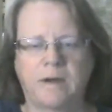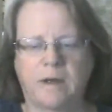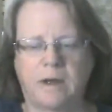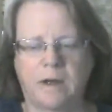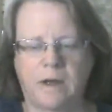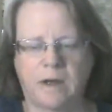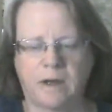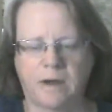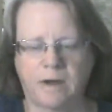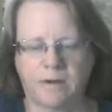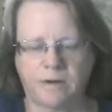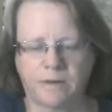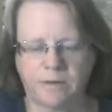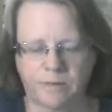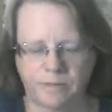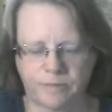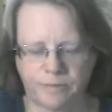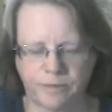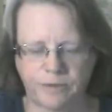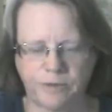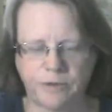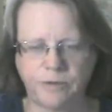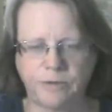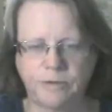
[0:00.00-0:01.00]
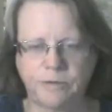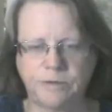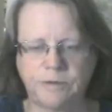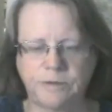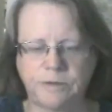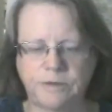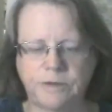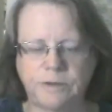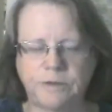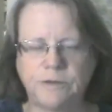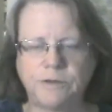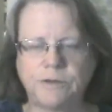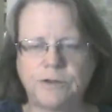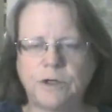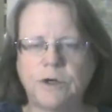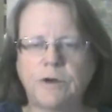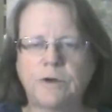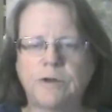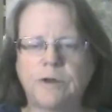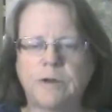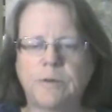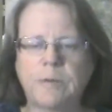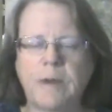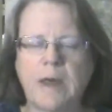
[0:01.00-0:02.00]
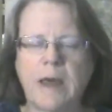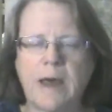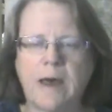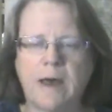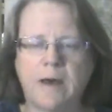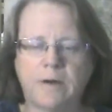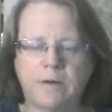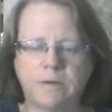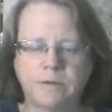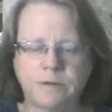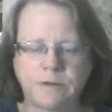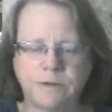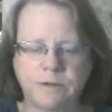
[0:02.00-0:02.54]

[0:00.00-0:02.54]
for you to show them how